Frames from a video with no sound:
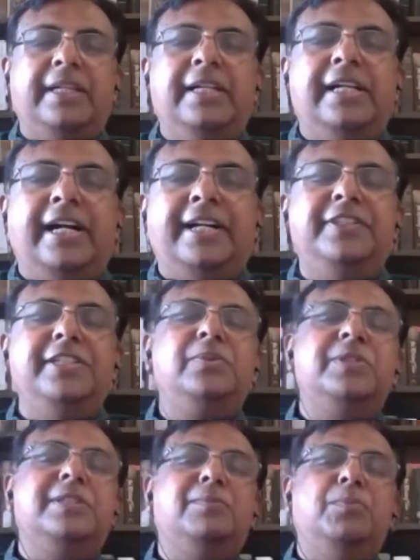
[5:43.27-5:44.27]
And this
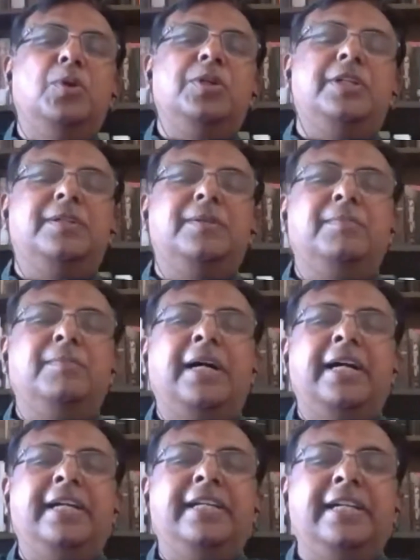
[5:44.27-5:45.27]
was a book
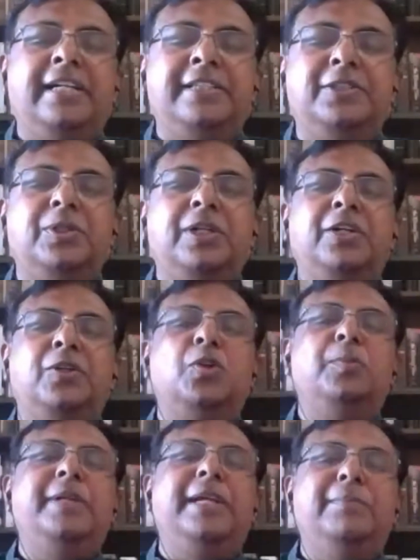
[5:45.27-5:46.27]
by a
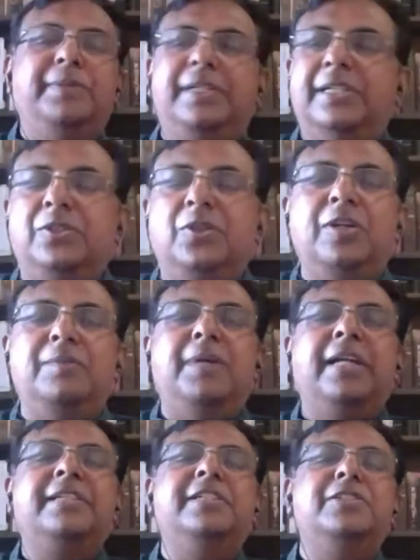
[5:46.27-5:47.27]
Roman emperor called
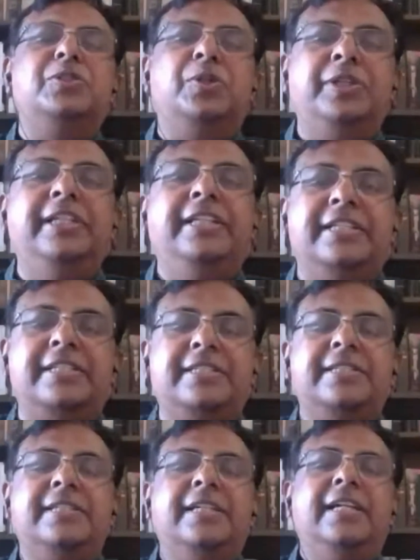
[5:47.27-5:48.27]
Marcus
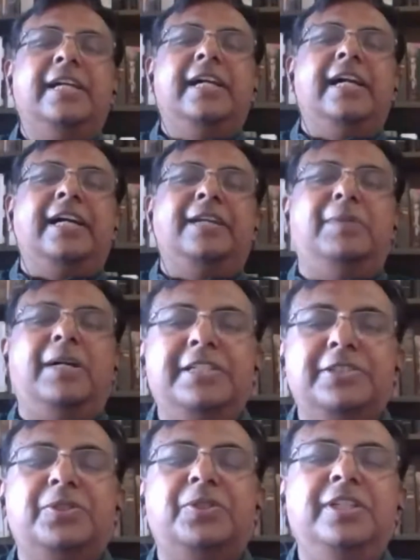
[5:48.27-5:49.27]
Aurelius. And
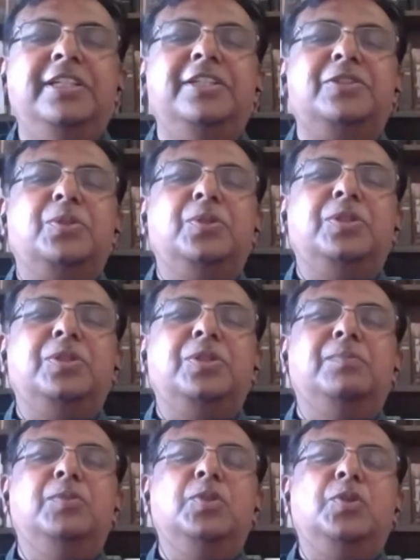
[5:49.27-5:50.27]
Marcus Aurelius wrote a
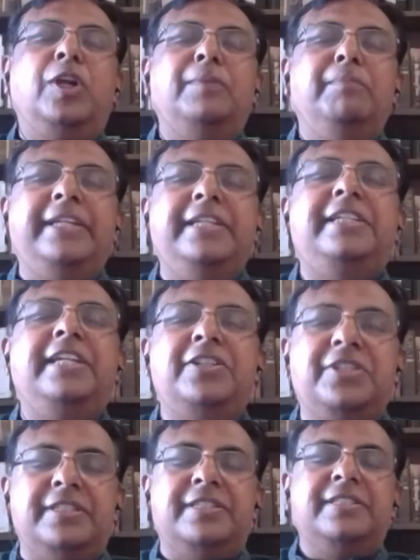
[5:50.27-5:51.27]
book called
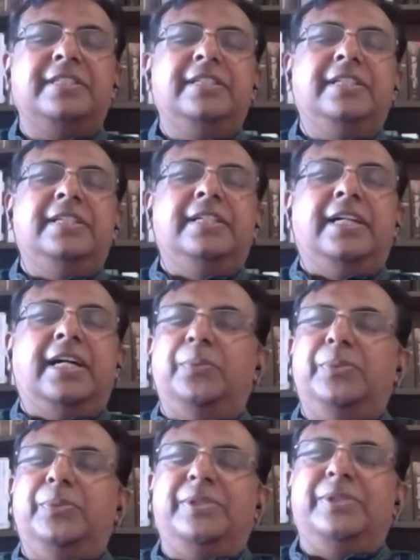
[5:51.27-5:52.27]
Meditations,
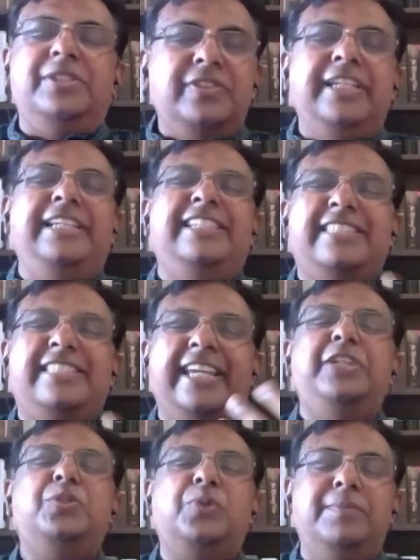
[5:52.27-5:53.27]
which is really sayings
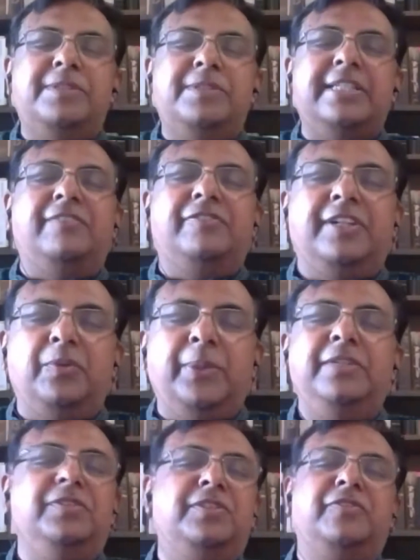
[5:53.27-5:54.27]
to himself when he
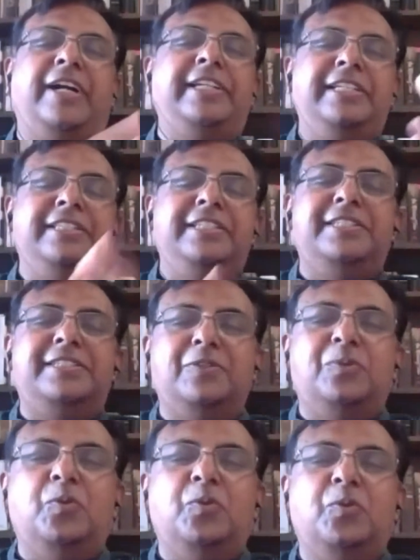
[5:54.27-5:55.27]
was fighting these
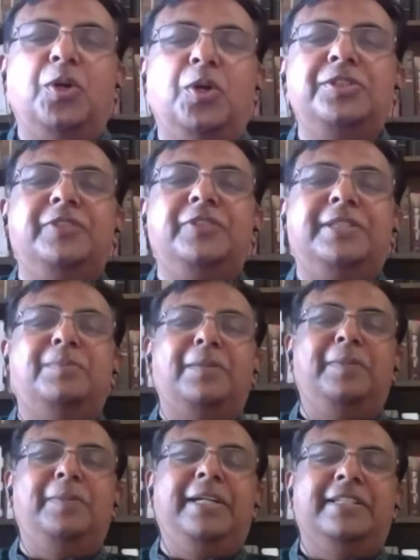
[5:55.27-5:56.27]
wars with the
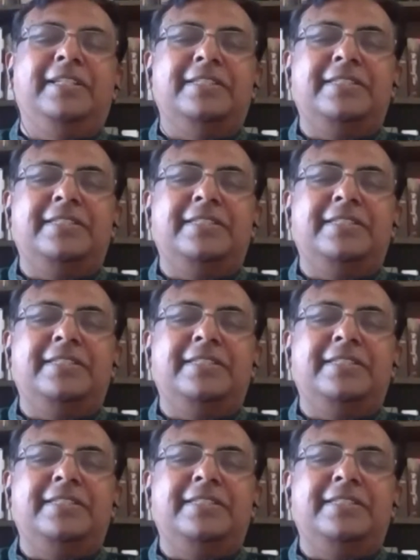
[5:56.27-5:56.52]
barbarians.